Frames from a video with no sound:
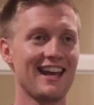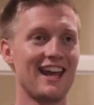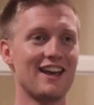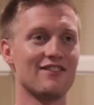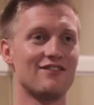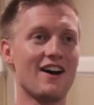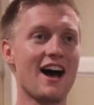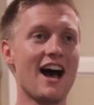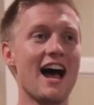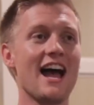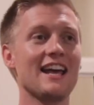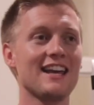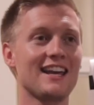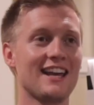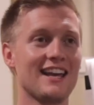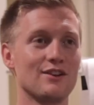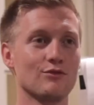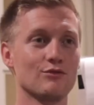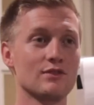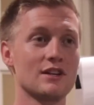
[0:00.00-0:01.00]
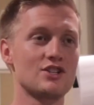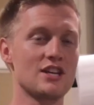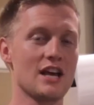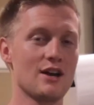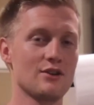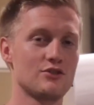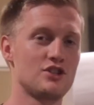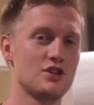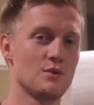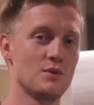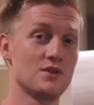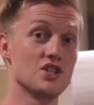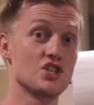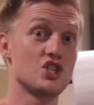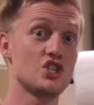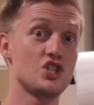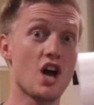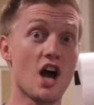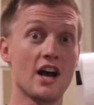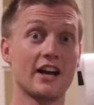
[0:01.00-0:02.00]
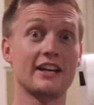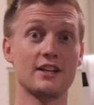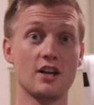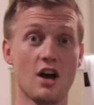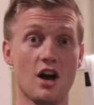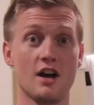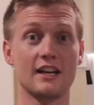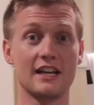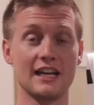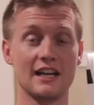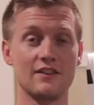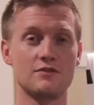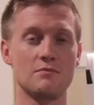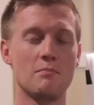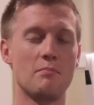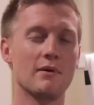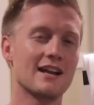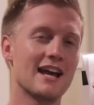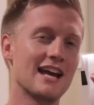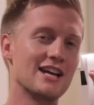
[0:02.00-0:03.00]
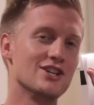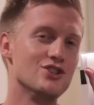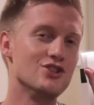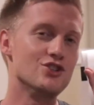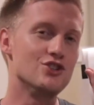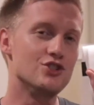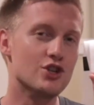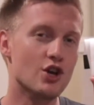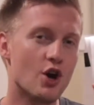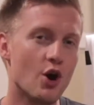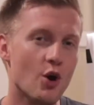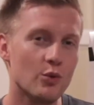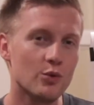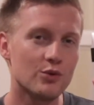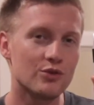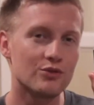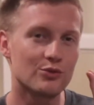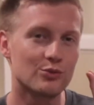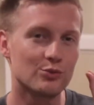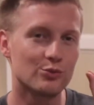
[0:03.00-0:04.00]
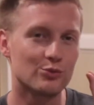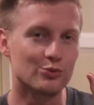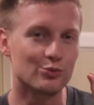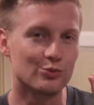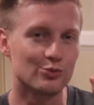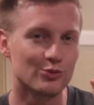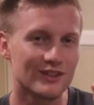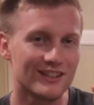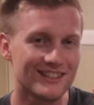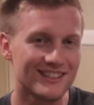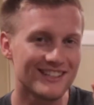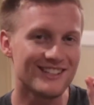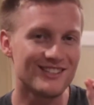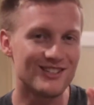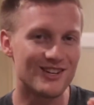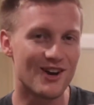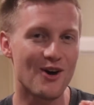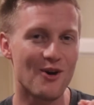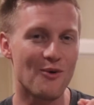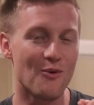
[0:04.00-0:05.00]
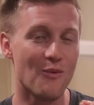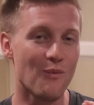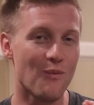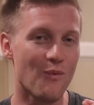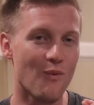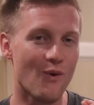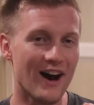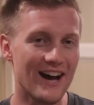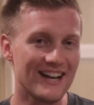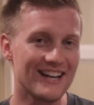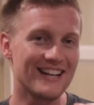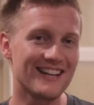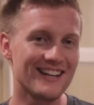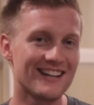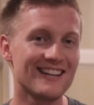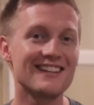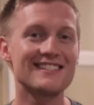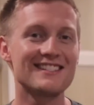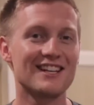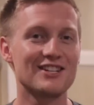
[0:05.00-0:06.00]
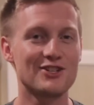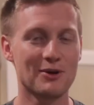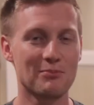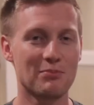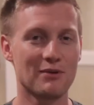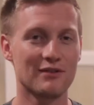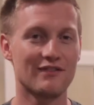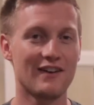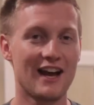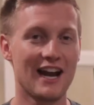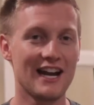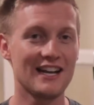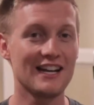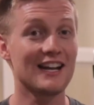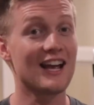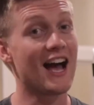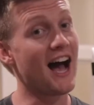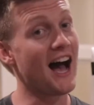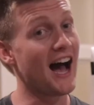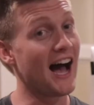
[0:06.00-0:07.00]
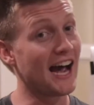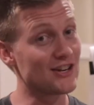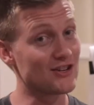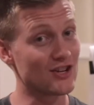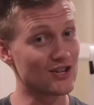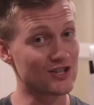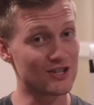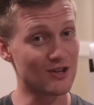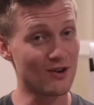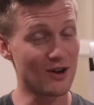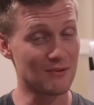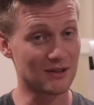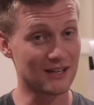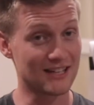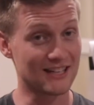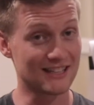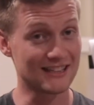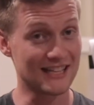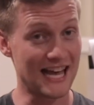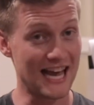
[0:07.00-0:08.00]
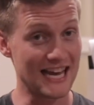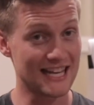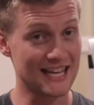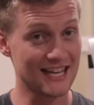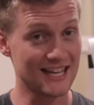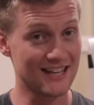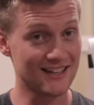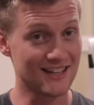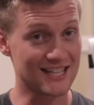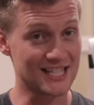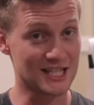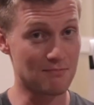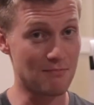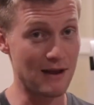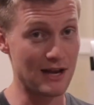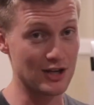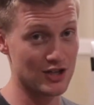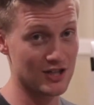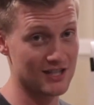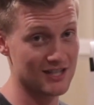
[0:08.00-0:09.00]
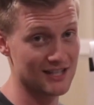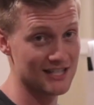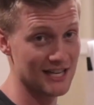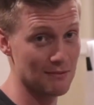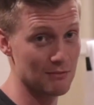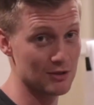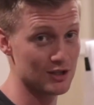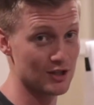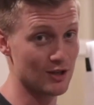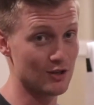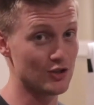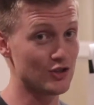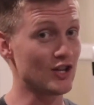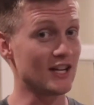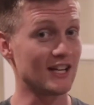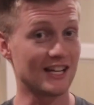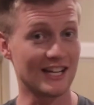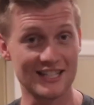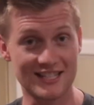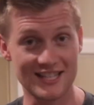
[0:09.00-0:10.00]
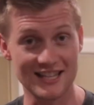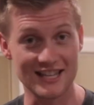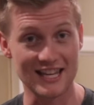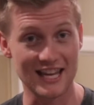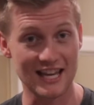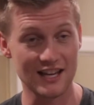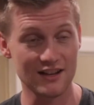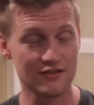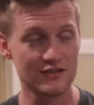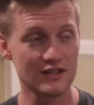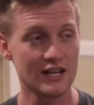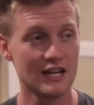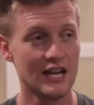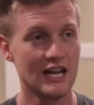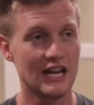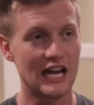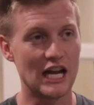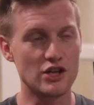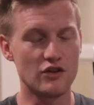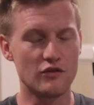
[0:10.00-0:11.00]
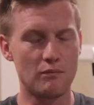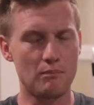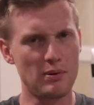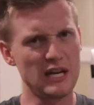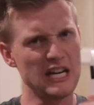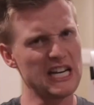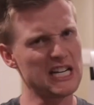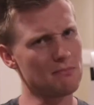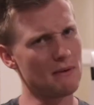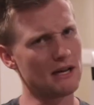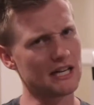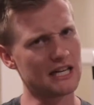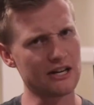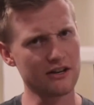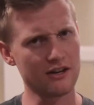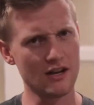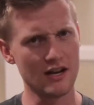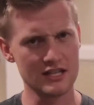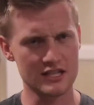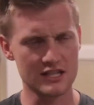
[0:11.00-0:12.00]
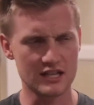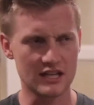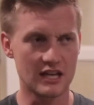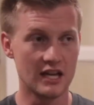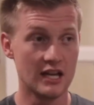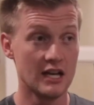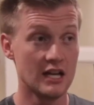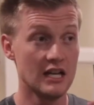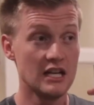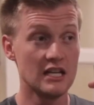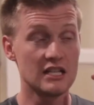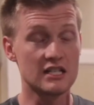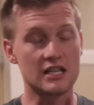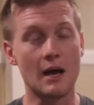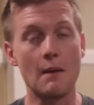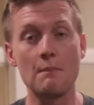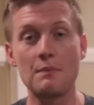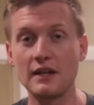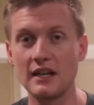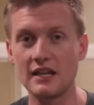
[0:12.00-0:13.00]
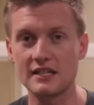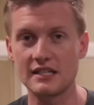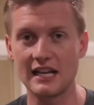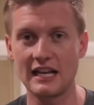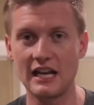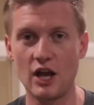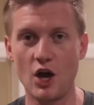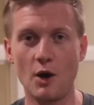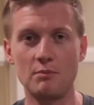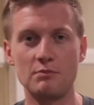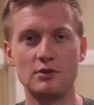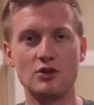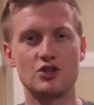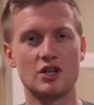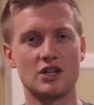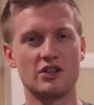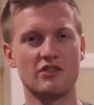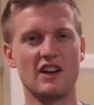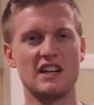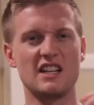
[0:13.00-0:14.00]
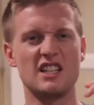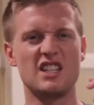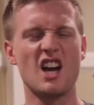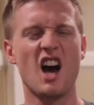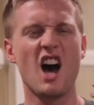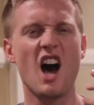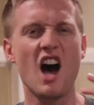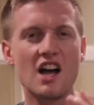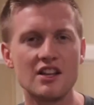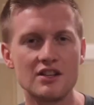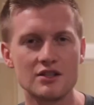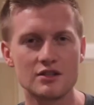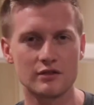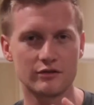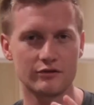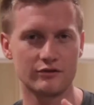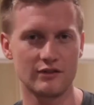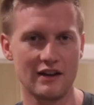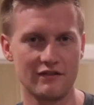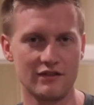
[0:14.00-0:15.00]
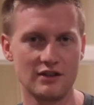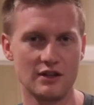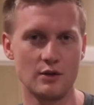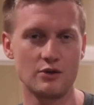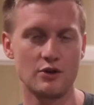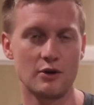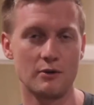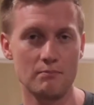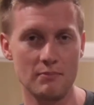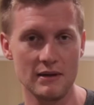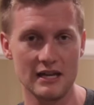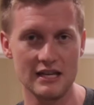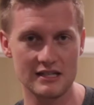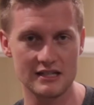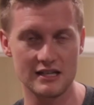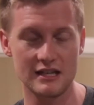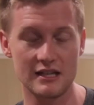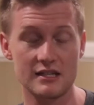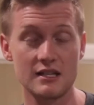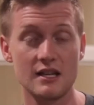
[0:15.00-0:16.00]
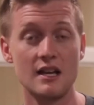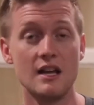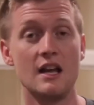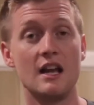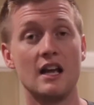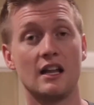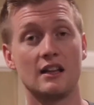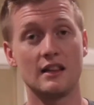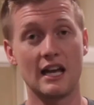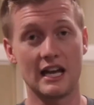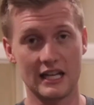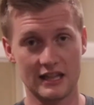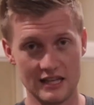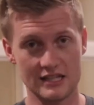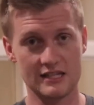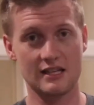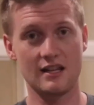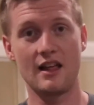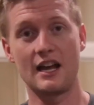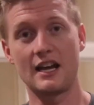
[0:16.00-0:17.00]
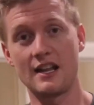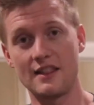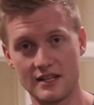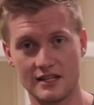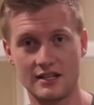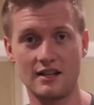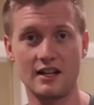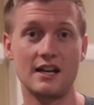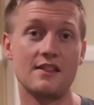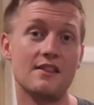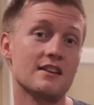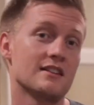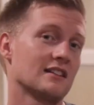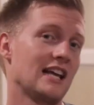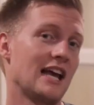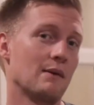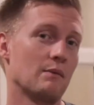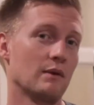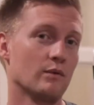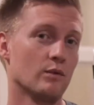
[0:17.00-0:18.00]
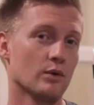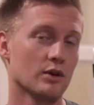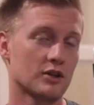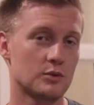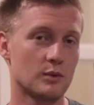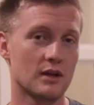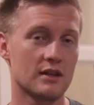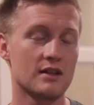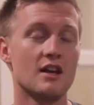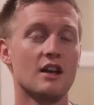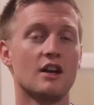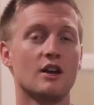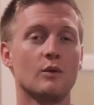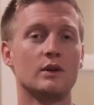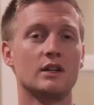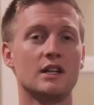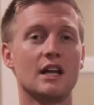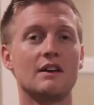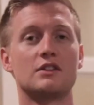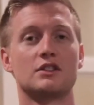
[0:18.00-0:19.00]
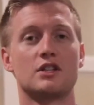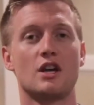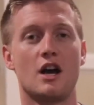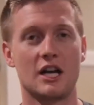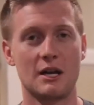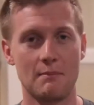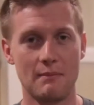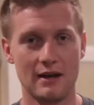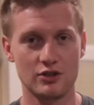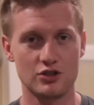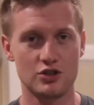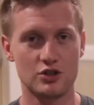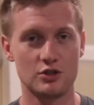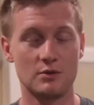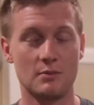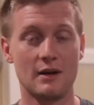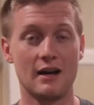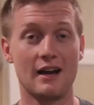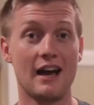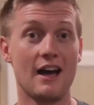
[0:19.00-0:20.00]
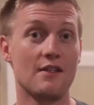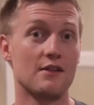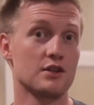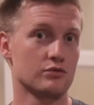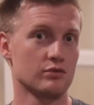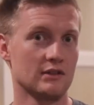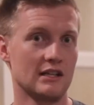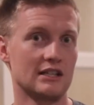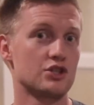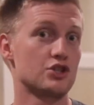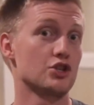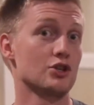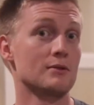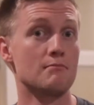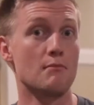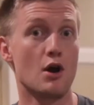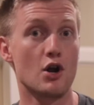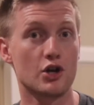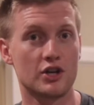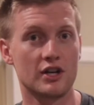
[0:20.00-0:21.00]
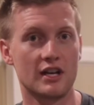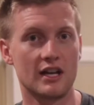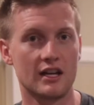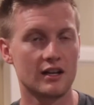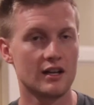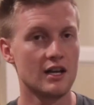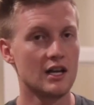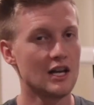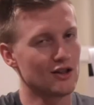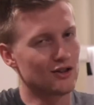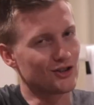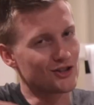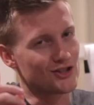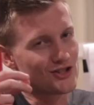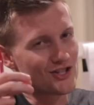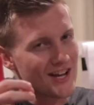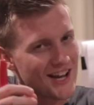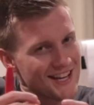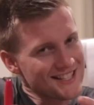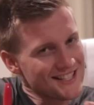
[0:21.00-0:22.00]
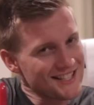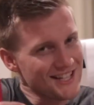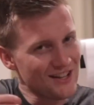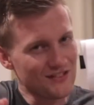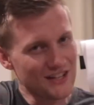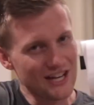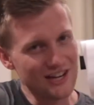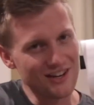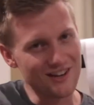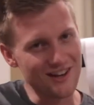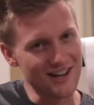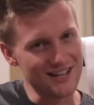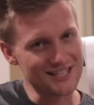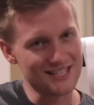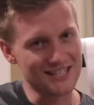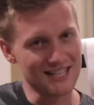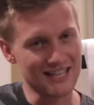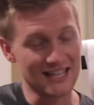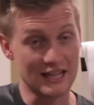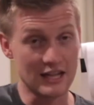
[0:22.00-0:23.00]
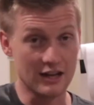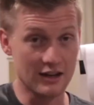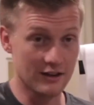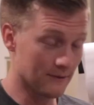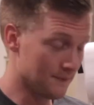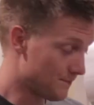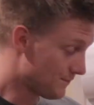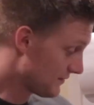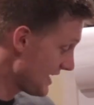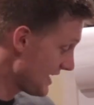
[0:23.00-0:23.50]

if I can reach out to you with a shock and awe gift, but I don't really know what it is that you're providing, I just know I'm gonna like it, especially since I'm associating it to the gift, and you've piqued my curiosity. Something that's gonna help you generate tons of revenue in your business, like this client and this client and this client we've worked with. We'd love to talk about how this relates to your marketing. There's just enough curiosity in there